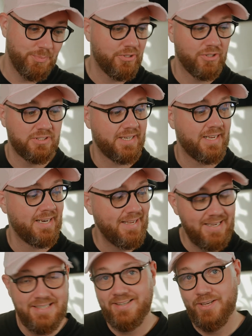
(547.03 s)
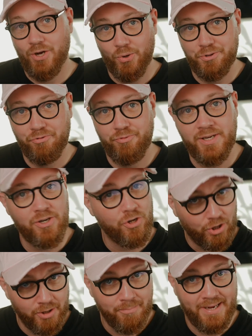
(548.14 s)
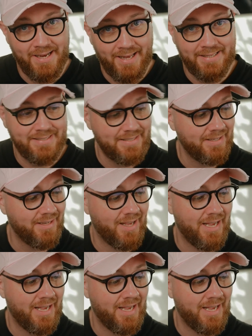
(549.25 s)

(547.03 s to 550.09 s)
because I can easily hold a finger on my LED